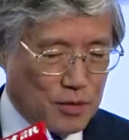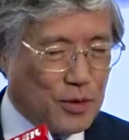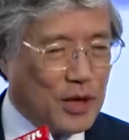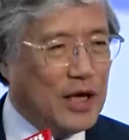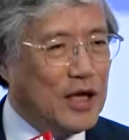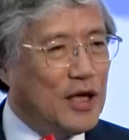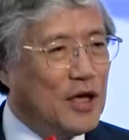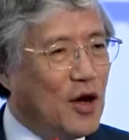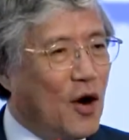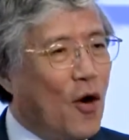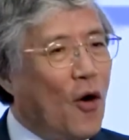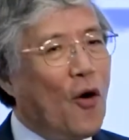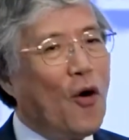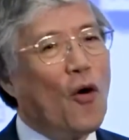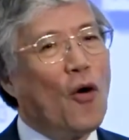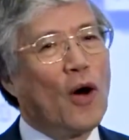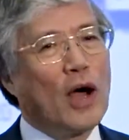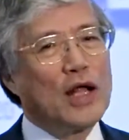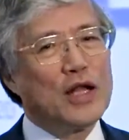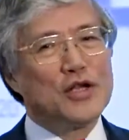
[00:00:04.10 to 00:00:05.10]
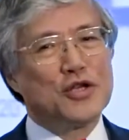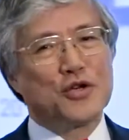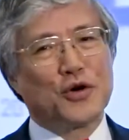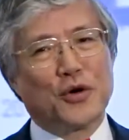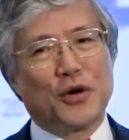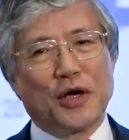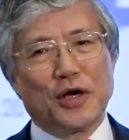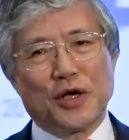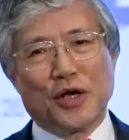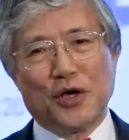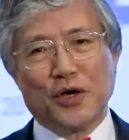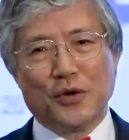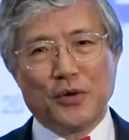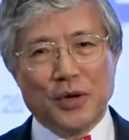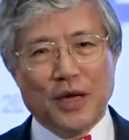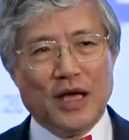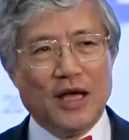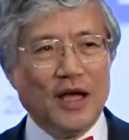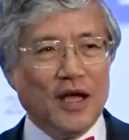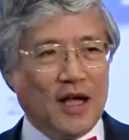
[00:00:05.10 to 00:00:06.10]
we all enjoy
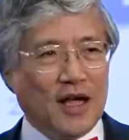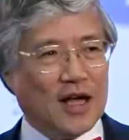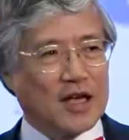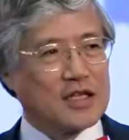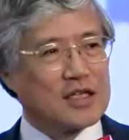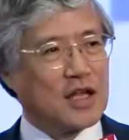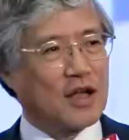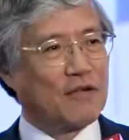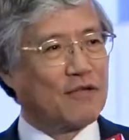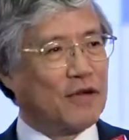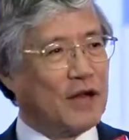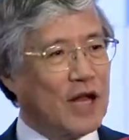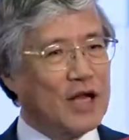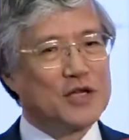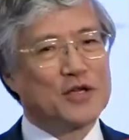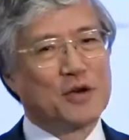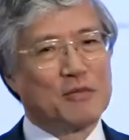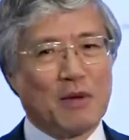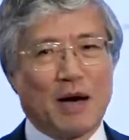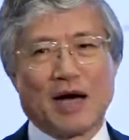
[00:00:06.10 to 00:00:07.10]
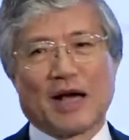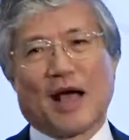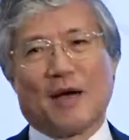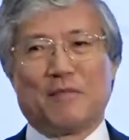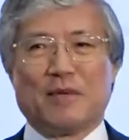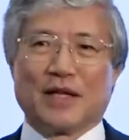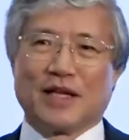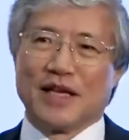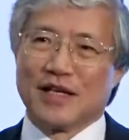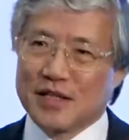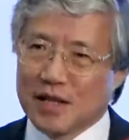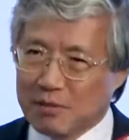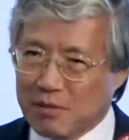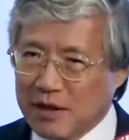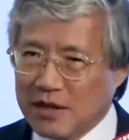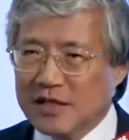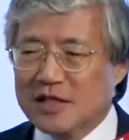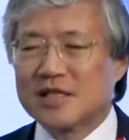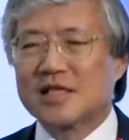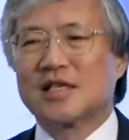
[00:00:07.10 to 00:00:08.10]
QE as a financial market
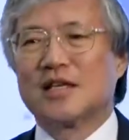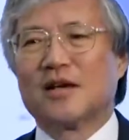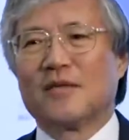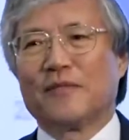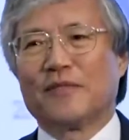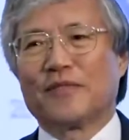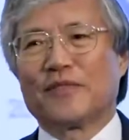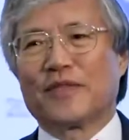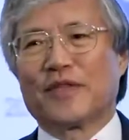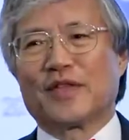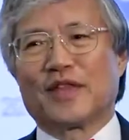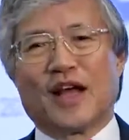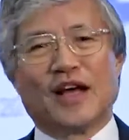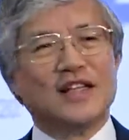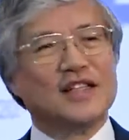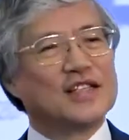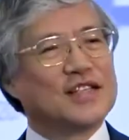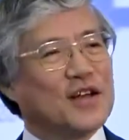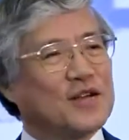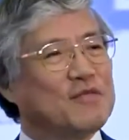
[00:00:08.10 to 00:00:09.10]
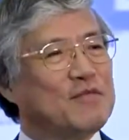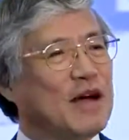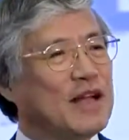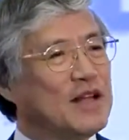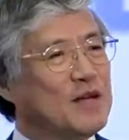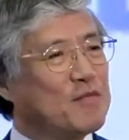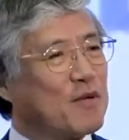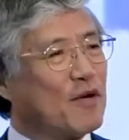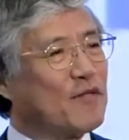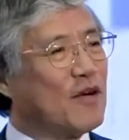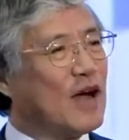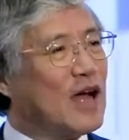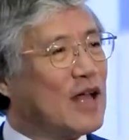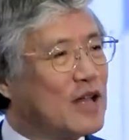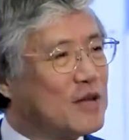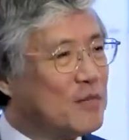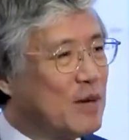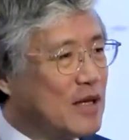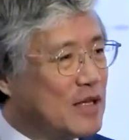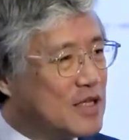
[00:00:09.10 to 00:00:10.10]
participants, tons of money
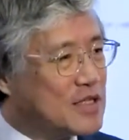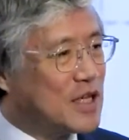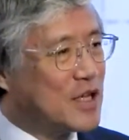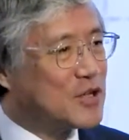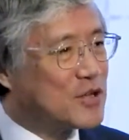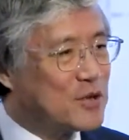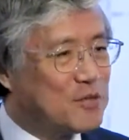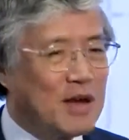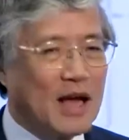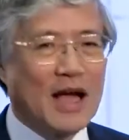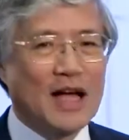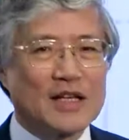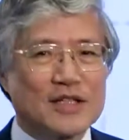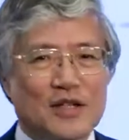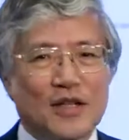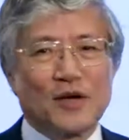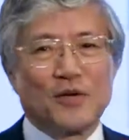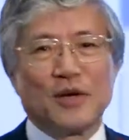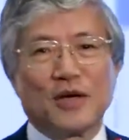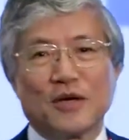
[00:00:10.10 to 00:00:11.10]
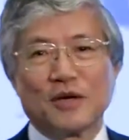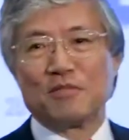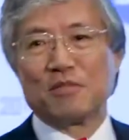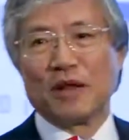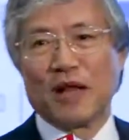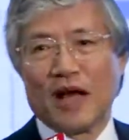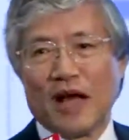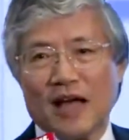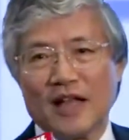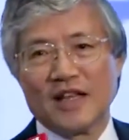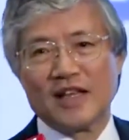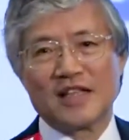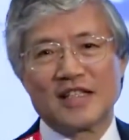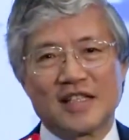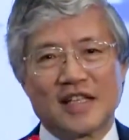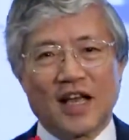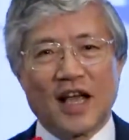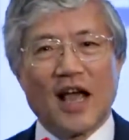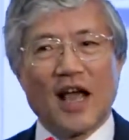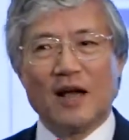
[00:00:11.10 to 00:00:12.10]
provided by the central bank so that we could play
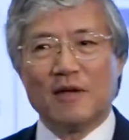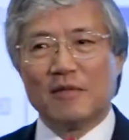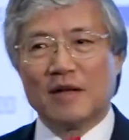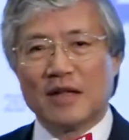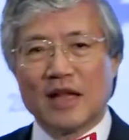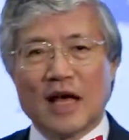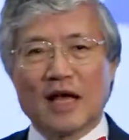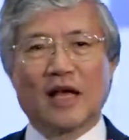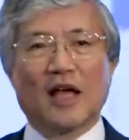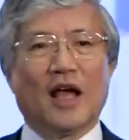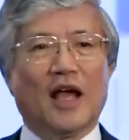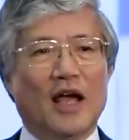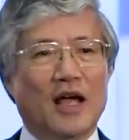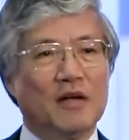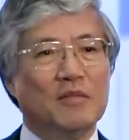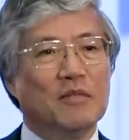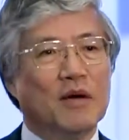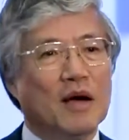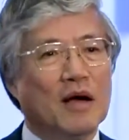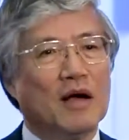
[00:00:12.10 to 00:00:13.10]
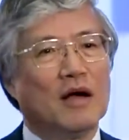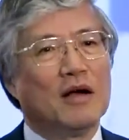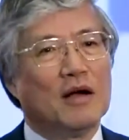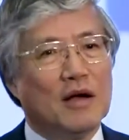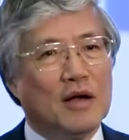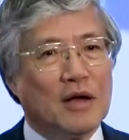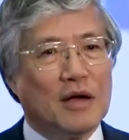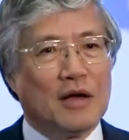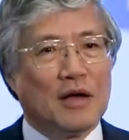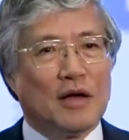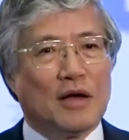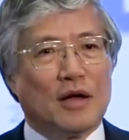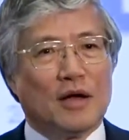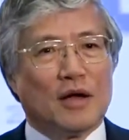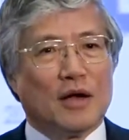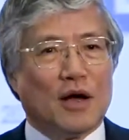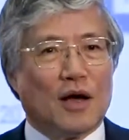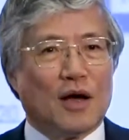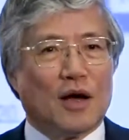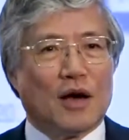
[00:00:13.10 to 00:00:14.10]
this game and that game.
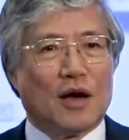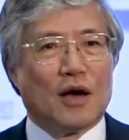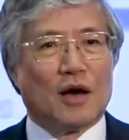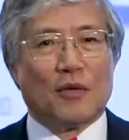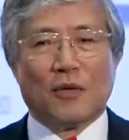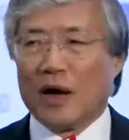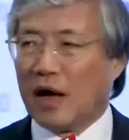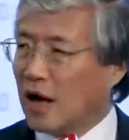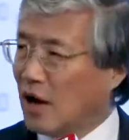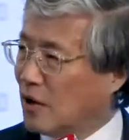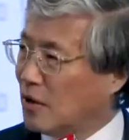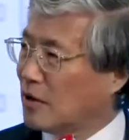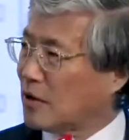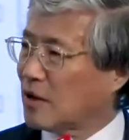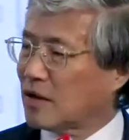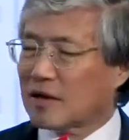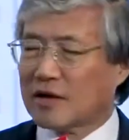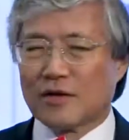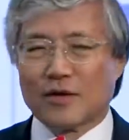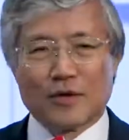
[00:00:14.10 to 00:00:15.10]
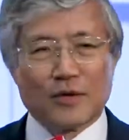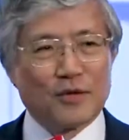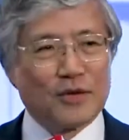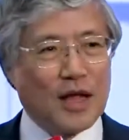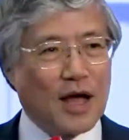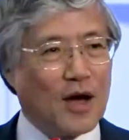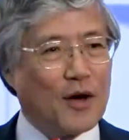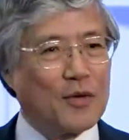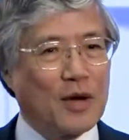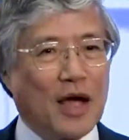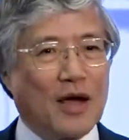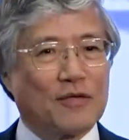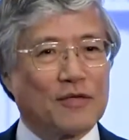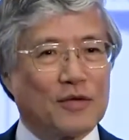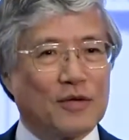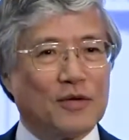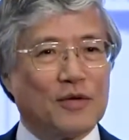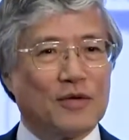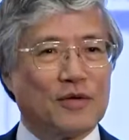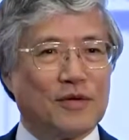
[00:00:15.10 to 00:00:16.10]
Well, now we
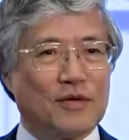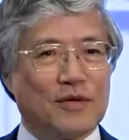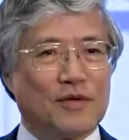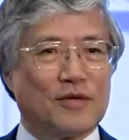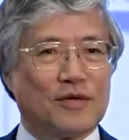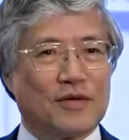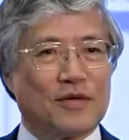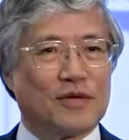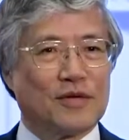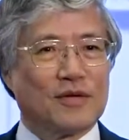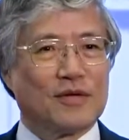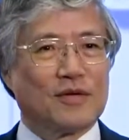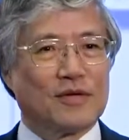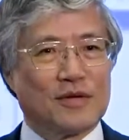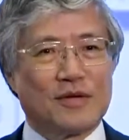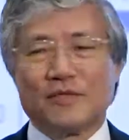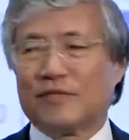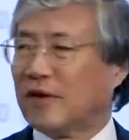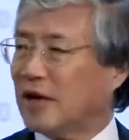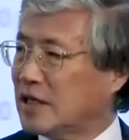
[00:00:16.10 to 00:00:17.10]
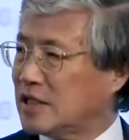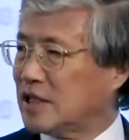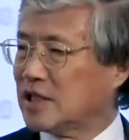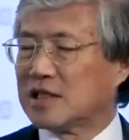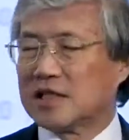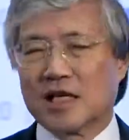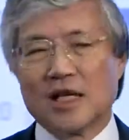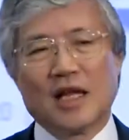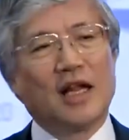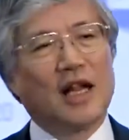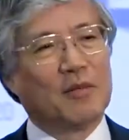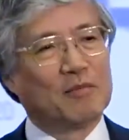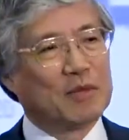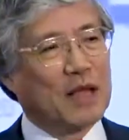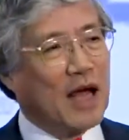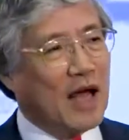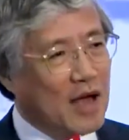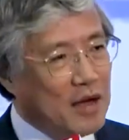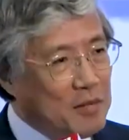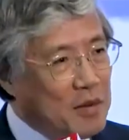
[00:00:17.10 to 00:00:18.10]
have to face this
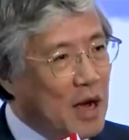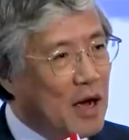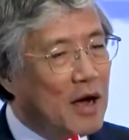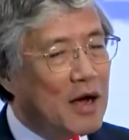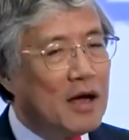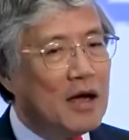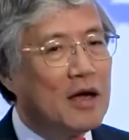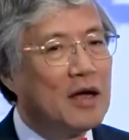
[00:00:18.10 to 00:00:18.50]
cleanup time.